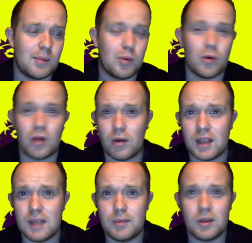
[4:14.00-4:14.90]
poor
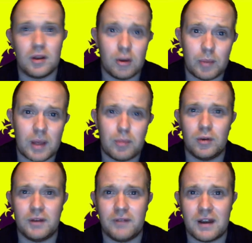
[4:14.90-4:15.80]
goalkeeping and a little bit of
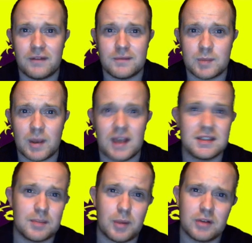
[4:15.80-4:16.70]
poor defending from Spurs
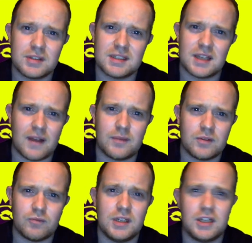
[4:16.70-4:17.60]
as opposed to
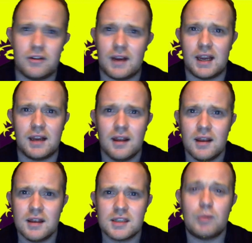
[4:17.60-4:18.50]
Southampton really creating
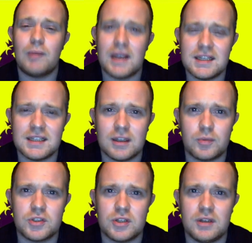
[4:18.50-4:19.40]
some amazing
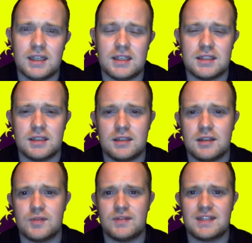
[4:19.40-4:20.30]
opportunities in
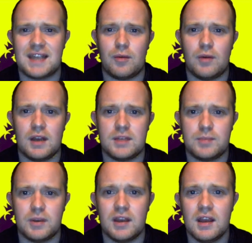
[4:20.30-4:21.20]
terms of attack-wise.
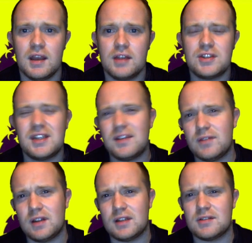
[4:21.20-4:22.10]
But just to give you
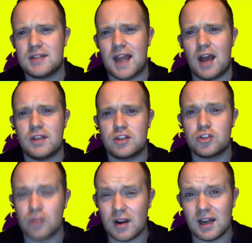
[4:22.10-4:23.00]
an idea as to how they're
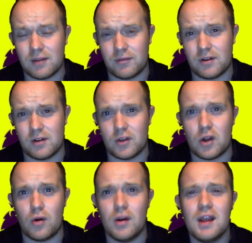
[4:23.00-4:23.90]
struggling in front of
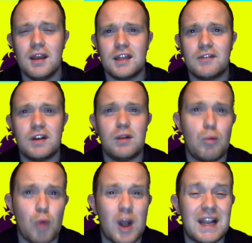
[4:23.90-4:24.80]
goal, they've only
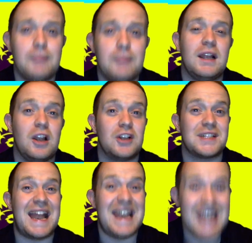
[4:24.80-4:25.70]
won 1 game in their last
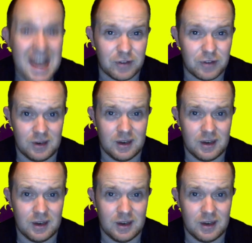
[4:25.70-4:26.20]
11.